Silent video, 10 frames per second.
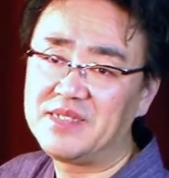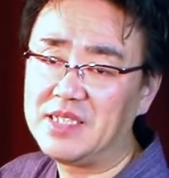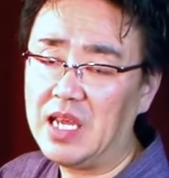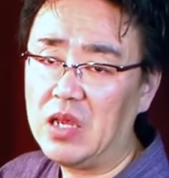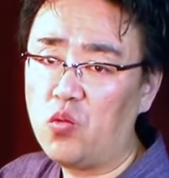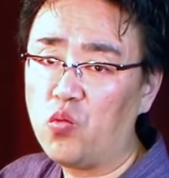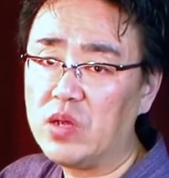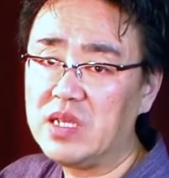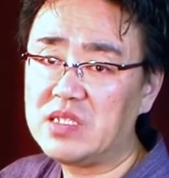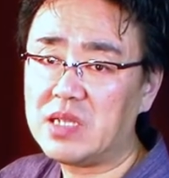Then
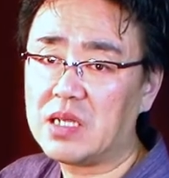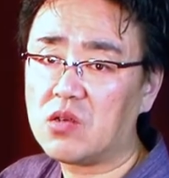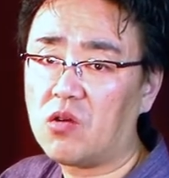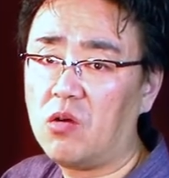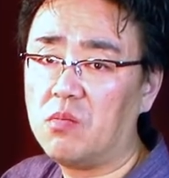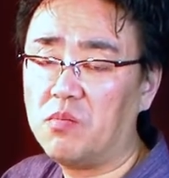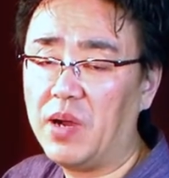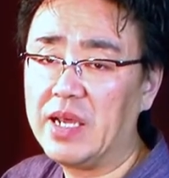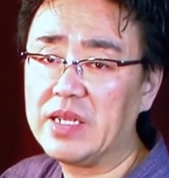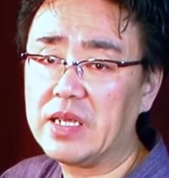we start
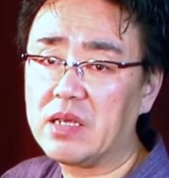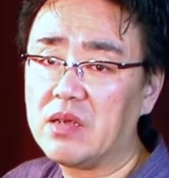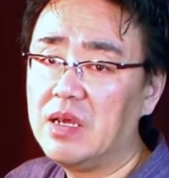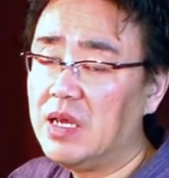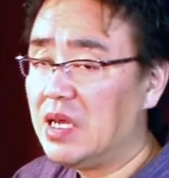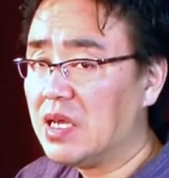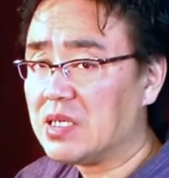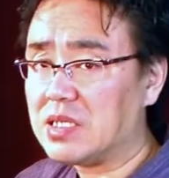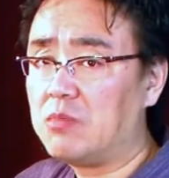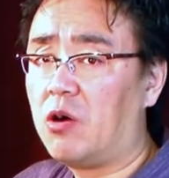combining.
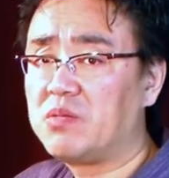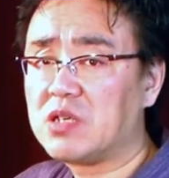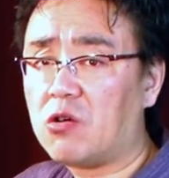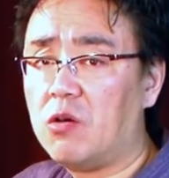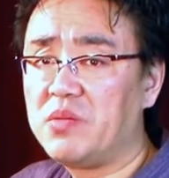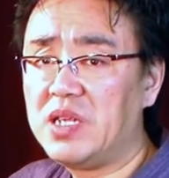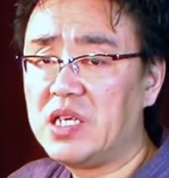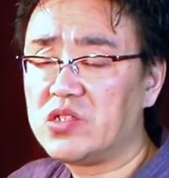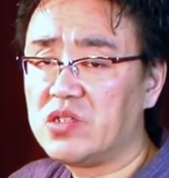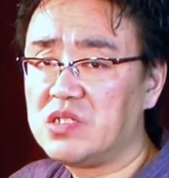Some of the
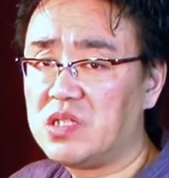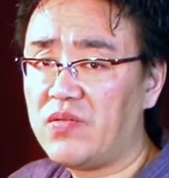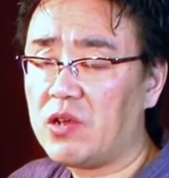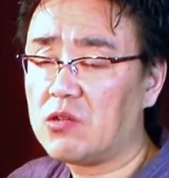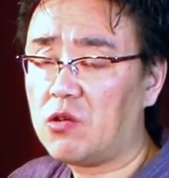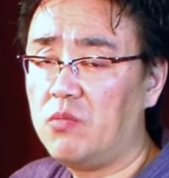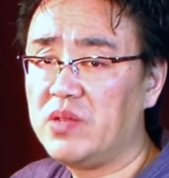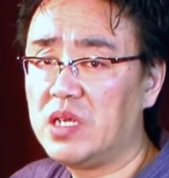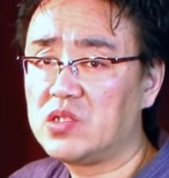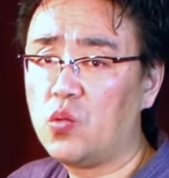combinations, difficult
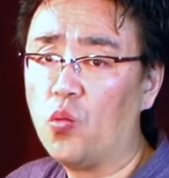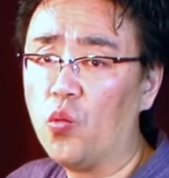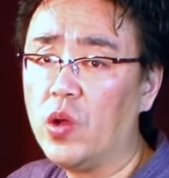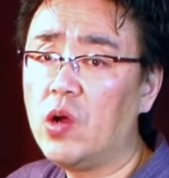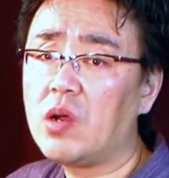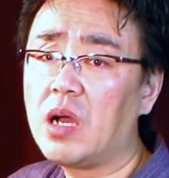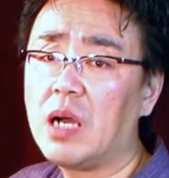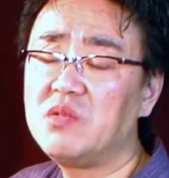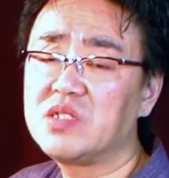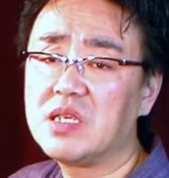combination, will
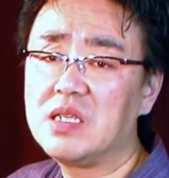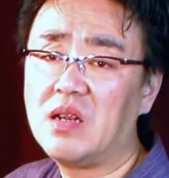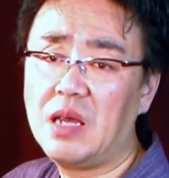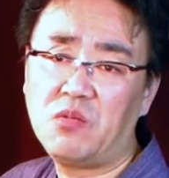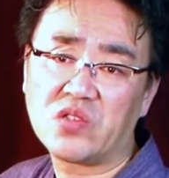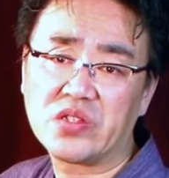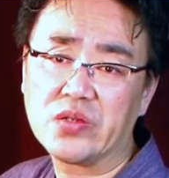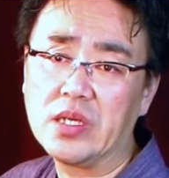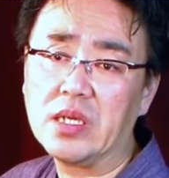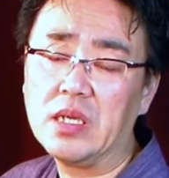come in level
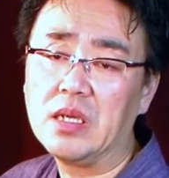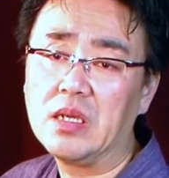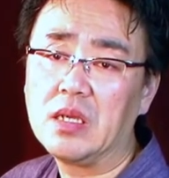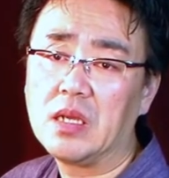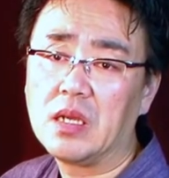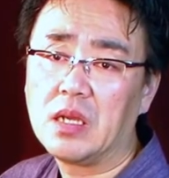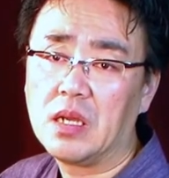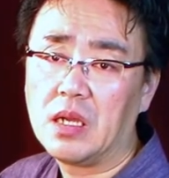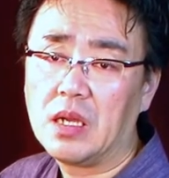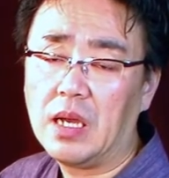3,
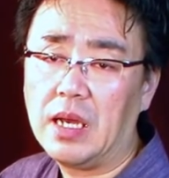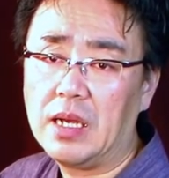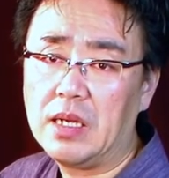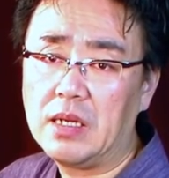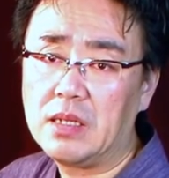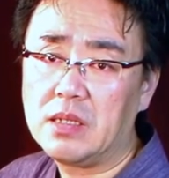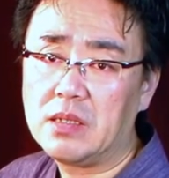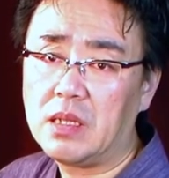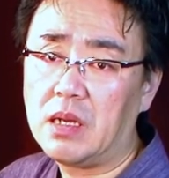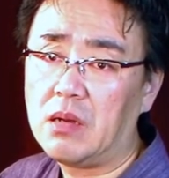and